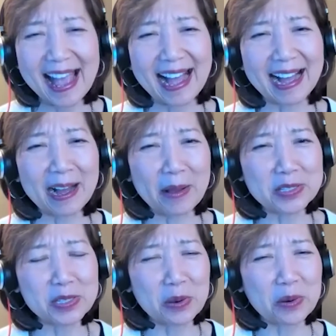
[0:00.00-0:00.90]

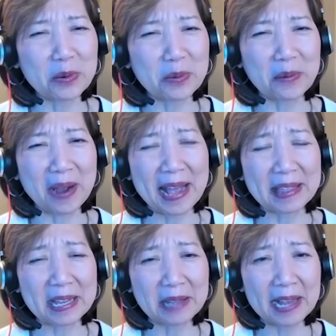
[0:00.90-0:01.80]

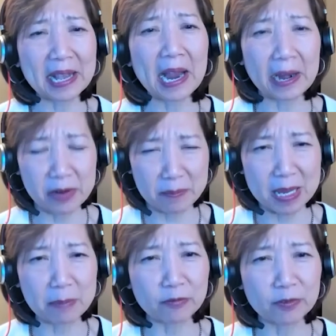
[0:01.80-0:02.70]
And they like hiring
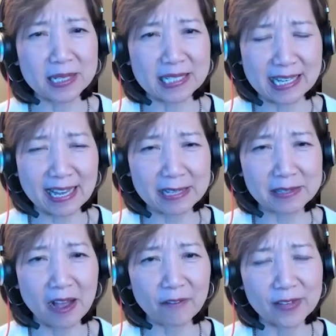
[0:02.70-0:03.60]
people from the DA's
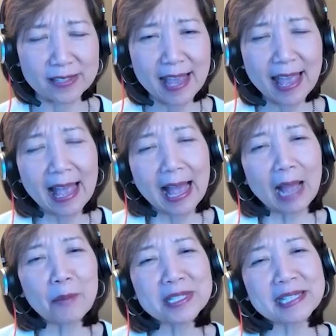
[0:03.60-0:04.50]
office."
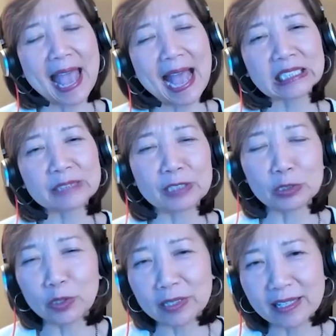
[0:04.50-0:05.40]
I wasn't actively
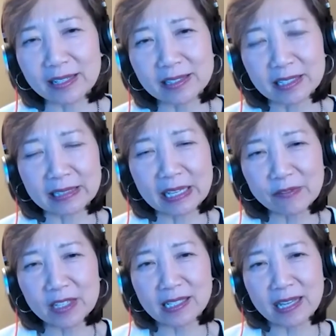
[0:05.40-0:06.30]
looking to leave
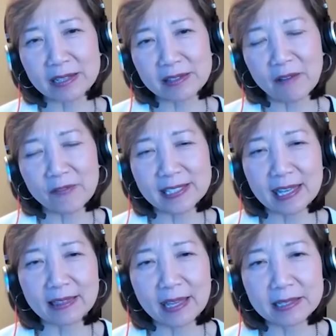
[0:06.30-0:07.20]
the DA's office
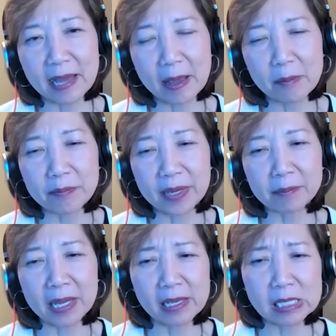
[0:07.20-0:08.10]
at that time, but
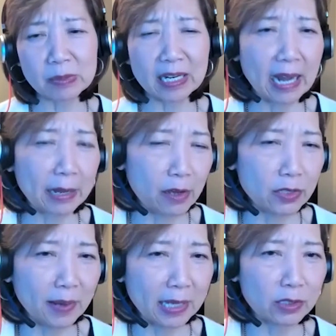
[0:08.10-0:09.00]
my husband and I
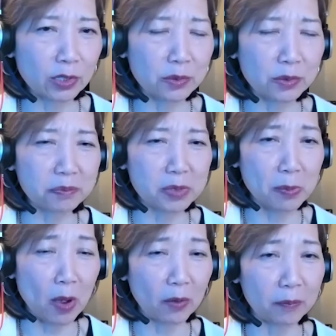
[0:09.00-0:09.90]
also had 2
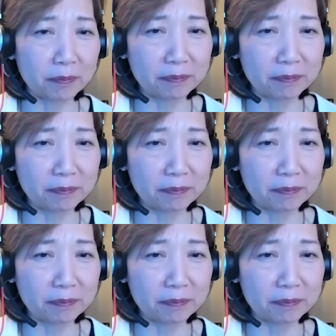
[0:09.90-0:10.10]
small